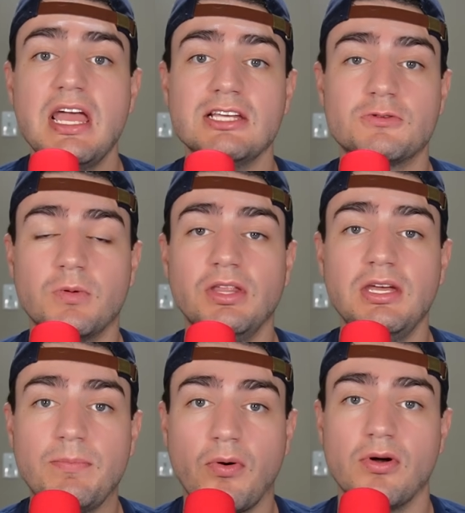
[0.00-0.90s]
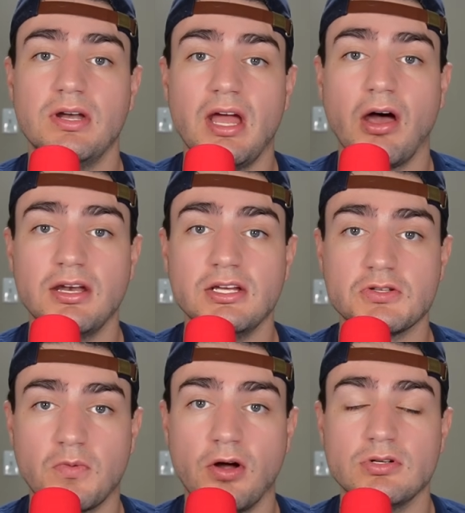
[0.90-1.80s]
is really important on his
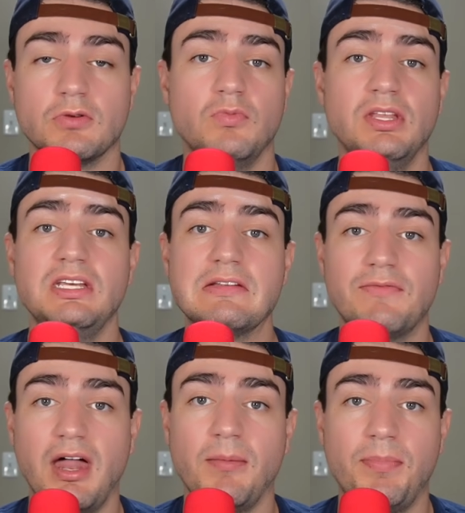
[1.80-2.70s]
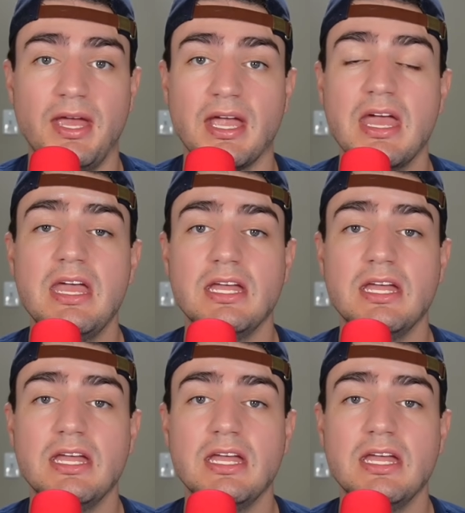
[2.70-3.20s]
road to really developing